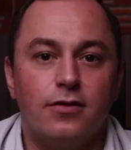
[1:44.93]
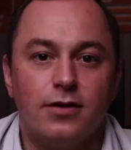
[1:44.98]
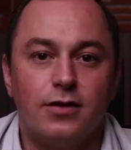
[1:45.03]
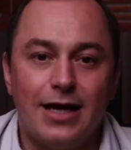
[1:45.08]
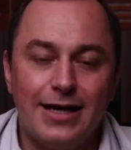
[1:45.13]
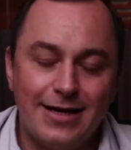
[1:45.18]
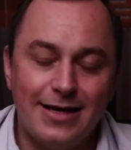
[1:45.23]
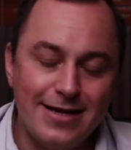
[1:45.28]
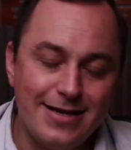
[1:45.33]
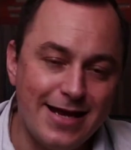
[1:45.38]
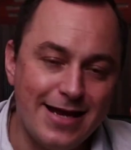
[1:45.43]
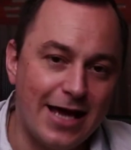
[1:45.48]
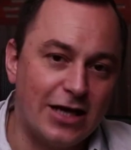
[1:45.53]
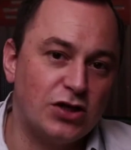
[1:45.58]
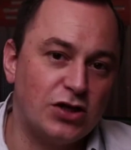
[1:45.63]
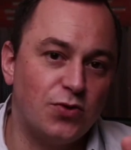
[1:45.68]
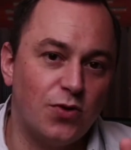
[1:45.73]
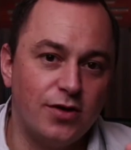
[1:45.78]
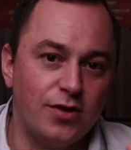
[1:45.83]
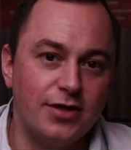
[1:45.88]
Okay, the
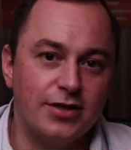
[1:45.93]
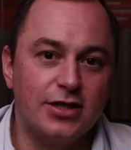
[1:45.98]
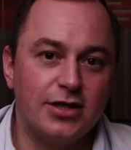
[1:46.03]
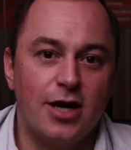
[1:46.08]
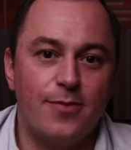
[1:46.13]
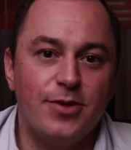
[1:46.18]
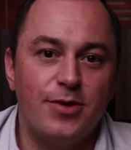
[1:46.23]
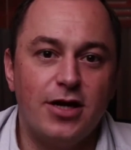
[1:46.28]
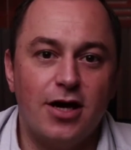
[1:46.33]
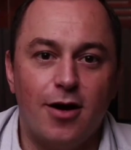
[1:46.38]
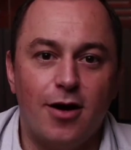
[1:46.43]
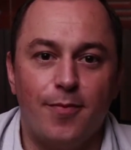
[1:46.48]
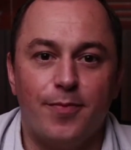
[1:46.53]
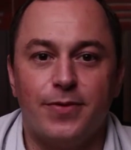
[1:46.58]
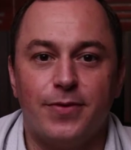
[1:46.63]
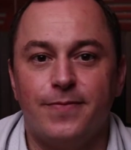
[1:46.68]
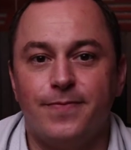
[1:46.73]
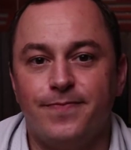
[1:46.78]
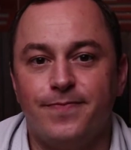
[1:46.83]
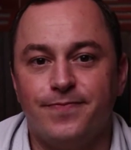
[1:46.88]
next one that's coming up
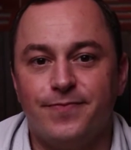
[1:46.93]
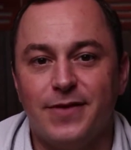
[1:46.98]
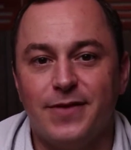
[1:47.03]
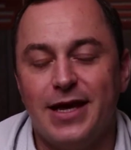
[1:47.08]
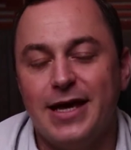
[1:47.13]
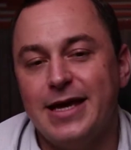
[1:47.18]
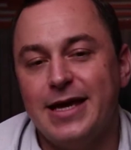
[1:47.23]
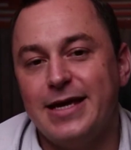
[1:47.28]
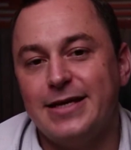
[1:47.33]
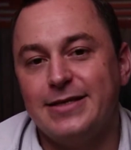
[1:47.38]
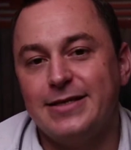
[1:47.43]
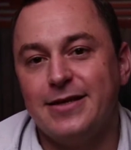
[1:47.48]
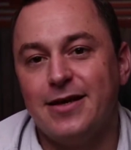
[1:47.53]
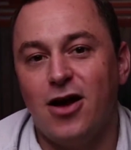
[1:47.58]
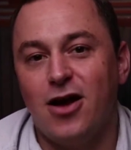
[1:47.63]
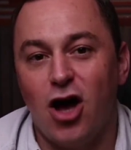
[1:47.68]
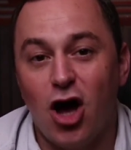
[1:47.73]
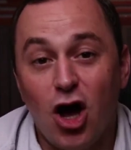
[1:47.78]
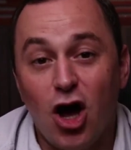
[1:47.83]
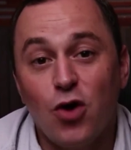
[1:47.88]
is,
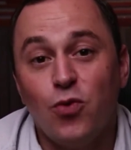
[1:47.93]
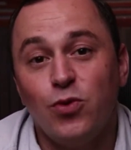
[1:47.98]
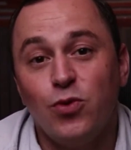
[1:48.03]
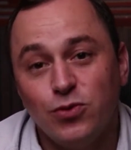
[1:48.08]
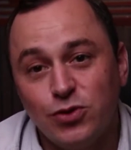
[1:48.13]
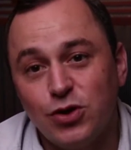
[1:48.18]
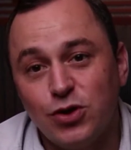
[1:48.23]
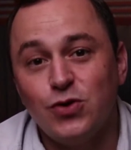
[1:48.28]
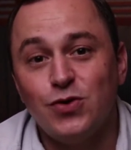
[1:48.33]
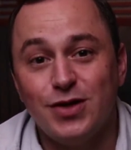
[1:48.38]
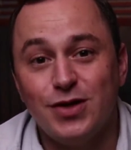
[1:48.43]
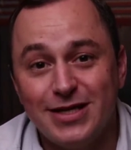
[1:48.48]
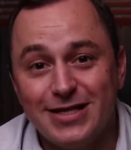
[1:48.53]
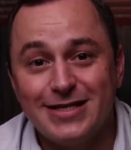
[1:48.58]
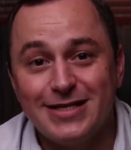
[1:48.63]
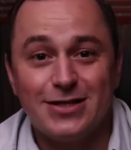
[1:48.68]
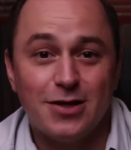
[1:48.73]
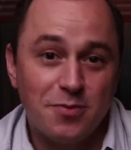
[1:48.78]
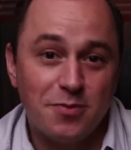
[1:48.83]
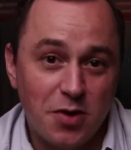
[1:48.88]
I will do
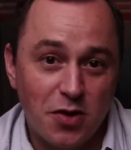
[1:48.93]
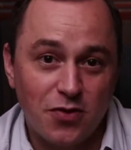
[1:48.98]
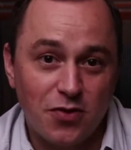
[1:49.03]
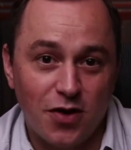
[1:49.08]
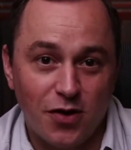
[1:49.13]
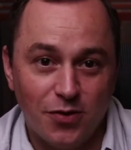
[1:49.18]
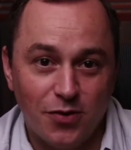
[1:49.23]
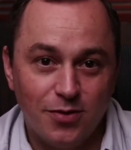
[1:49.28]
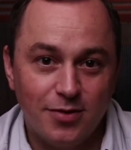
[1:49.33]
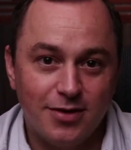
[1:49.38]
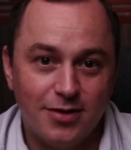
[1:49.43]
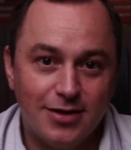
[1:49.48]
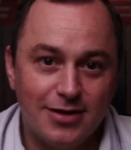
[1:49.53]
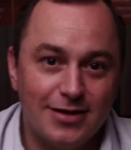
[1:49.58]
this tomorrow.